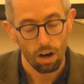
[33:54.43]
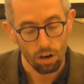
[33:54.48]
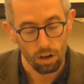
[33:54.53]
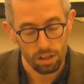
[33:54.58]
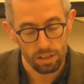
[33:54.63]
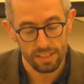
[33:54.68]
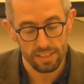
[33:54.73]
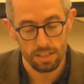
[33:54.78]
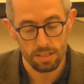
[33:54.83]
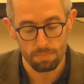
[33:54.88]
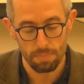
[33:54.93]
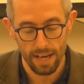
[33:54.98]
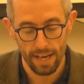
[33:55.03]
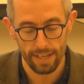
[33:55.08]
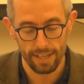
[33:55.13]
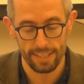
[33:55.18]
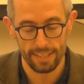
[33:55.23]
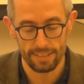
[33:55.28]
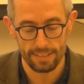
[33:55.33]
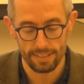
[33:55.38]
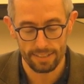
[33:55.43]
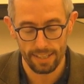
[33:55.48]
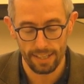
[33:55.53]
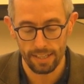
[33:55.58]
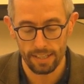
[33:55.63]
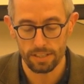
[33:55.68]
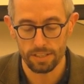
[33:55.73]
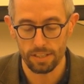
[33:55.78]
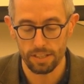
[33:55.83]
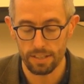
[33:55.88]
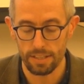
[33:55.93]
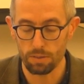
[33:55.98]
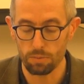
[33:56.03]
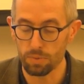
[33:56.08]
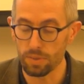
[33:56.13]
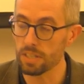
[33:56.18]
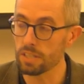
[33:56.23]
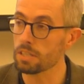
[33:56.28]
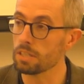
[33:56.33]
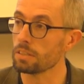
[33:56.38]
harkens back instead to the
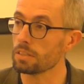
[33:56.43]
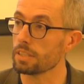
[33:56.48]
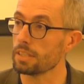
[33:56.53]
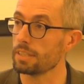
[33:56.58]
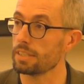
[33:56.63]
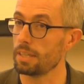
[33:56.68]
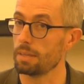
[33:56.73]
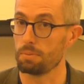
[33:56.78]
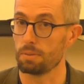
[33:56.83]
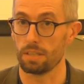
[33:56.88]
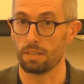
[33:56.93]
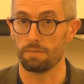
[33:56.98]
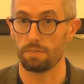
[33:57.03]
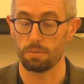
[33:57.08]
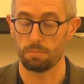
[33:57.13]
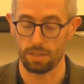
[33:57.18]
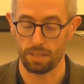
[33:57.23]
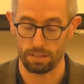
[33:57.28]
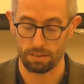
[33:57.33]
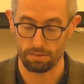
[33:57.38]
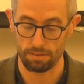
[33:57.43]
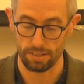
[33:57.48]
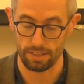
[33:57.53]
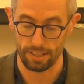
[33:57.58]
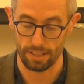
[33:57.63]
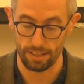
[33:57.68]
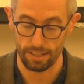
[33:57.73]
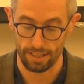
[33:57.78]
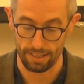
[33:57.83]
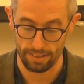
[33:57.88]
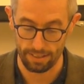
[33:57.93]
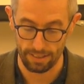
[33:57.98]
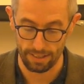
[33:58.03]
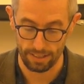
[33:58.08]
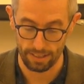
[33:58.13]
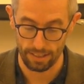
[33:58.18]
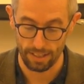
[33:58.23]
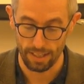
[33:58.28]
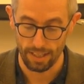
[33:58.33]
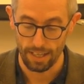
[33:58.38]
original conception of democracy, I
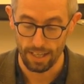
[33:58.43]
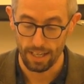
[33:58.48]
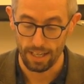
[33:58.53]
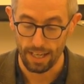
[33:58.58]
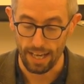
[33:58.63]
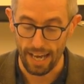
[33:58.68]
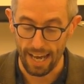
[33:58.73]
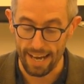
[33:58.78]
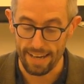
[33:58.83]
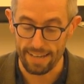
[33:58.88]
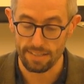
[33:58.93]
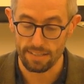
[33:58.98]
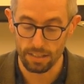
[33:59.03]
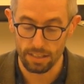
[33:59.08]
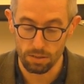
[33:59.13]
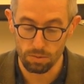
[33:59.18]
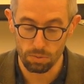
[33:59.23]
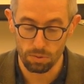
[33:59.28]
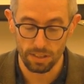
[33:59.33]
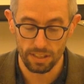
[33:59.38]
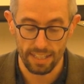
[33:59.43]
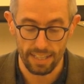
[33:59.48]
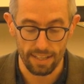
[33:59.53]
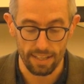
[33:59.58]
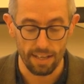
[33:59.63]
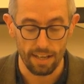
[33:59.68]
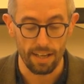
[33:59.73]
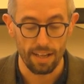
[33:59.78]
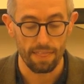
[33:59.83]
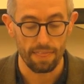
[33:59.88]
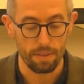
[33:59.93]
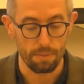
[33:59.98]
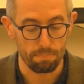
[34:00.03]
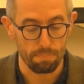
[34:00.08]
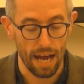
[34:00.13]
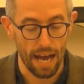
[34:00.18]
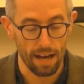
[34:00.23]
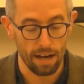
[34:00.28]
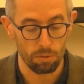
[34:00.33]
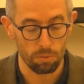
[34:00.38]
think, as literally the
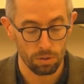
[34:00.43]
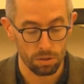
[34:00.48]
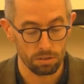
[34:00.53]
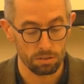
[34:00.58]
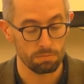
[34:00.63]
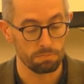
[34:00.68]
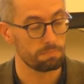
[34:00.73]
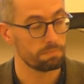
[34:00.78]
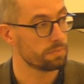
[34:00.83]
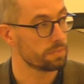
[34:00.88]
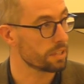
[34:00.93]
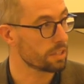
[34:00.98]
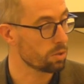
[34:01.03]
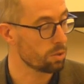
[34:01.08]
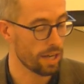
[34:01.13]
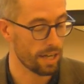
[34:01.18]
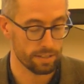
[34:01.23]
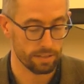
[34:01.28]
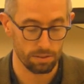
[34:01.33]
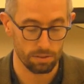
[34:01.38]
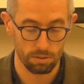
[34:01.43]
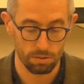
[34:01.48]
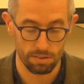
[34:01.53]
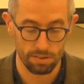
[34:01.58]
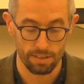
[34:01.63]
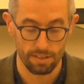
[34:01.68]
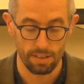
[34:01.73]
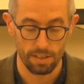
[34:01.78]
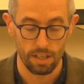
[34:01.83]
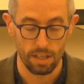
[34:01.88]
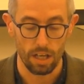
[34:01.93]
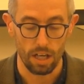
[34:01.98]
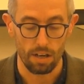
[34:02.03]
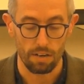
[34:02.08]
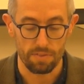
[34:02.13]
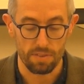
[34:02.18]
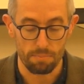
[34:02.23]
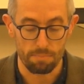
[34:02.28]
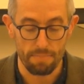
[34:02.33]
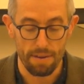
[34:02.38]
power, the kratos,
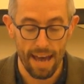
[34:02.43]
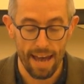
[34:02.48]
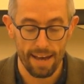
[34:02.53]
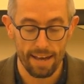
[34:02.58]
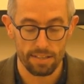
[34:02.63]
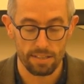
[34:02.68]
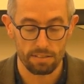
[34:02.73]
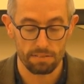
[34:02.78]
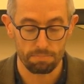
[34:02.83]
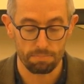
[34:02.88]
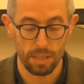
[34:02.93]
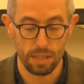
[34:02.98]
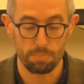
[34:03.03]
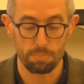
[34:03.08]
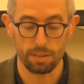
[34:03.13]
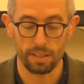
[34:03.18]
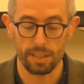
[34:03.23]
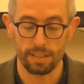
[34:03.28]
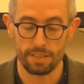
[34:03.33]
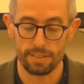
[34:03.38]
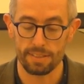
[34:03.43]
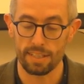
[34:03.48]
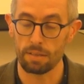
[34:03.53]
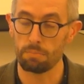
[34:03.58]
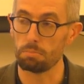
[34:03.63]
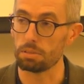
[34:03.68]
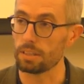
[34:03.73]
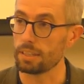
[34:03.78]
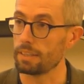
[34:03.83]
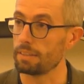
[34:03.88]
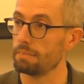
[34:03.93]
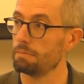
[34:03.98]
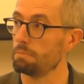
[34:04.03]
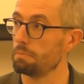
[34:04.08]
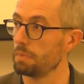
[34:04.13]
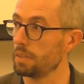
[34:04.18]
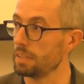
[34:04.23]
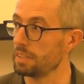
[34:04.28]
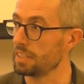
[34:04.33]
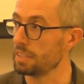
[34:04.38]
of the mass of people in assembly,
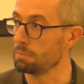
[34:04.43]
the